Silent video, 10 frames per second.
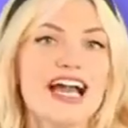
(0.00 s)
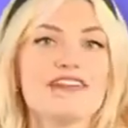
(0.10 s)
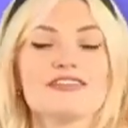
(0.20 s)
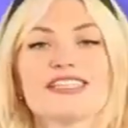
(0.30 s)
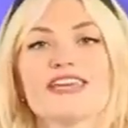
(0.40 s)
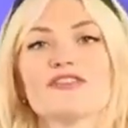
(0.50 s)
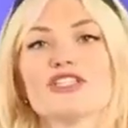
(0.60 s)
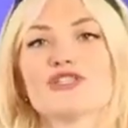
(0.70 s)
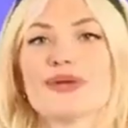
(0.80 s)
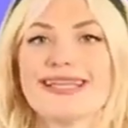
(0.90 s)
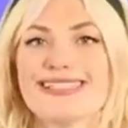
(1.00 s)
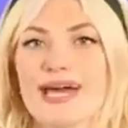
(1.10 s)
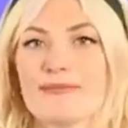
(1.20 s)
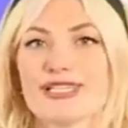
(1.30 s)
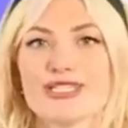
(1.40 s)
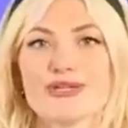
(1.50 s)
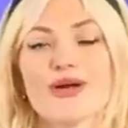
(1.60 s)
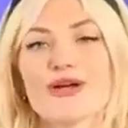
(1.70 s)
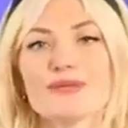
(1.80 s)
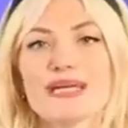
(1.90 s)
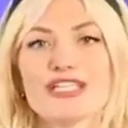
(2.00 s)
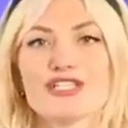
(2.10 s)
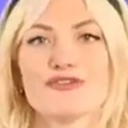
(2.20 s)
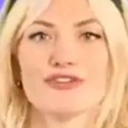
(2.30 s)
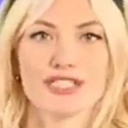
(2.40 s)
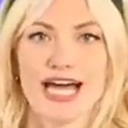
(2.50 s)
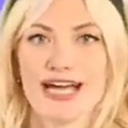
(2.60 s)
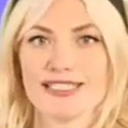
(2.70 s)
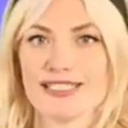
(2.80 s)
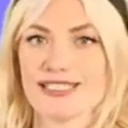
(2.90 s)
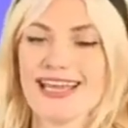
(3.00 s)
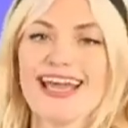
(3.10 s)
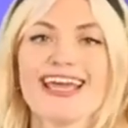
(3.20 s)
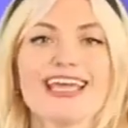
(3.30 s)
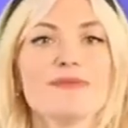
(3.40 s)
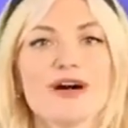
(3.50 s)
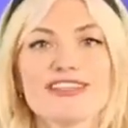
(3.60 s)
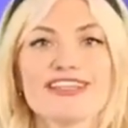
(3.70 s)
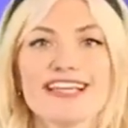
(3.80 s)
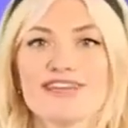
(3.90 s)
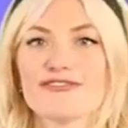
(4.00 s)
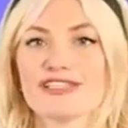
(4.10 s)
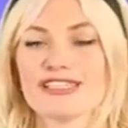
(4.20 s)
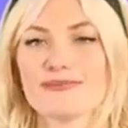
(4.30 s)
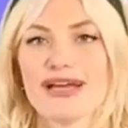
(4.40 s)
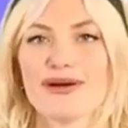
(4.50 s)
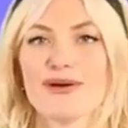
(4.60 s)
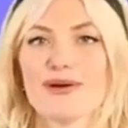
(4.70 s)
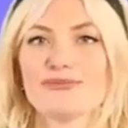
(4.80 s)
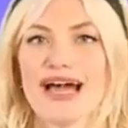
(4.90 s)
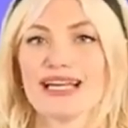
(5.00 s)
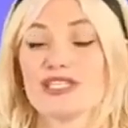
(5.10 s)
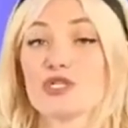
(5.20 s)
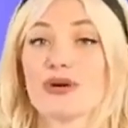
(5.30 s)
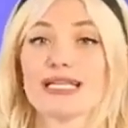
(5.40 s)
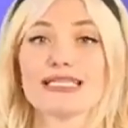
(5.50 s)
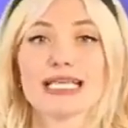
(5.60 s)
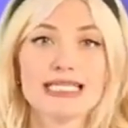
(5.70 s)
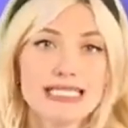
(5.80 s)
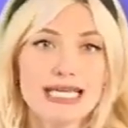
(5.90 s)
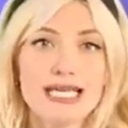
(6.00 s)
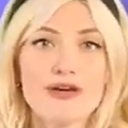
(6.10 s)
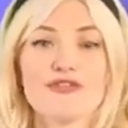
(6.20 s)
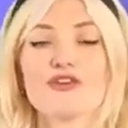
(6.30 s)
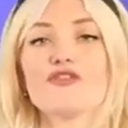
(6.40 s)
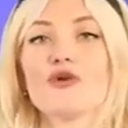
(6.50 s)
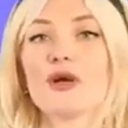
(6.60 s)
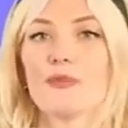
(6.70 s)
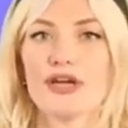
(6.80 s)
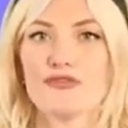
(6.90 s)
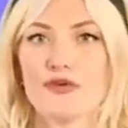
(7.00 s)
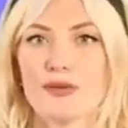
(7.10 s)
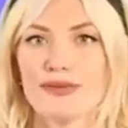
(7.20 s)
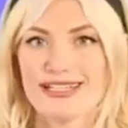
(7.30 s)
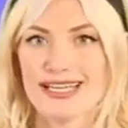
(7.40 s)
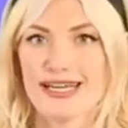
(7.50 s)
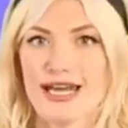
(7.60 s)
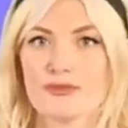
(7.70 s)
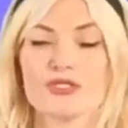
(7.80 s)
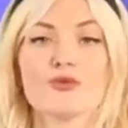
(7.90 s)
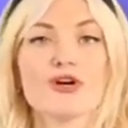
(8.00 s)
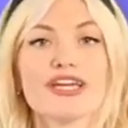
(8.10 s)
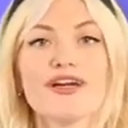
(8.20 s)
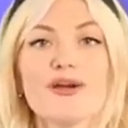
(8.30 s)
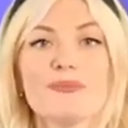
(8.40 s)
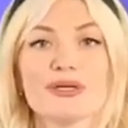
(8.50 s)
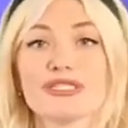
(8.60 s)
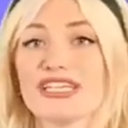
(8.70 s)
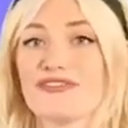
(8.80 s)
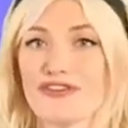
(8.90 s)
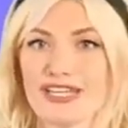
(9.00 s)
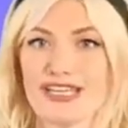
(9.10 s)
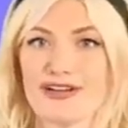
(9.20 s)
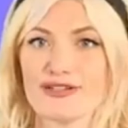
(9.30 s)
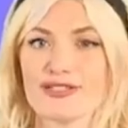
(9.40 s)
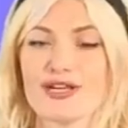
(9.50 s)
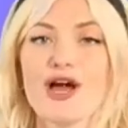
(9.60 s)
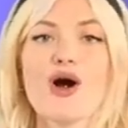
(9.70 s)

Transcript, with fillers: I've saved Drake's epic Toronto mansion for last. He bought the land for this mega home back in 2016 for 4.4 million and was working on building it for years.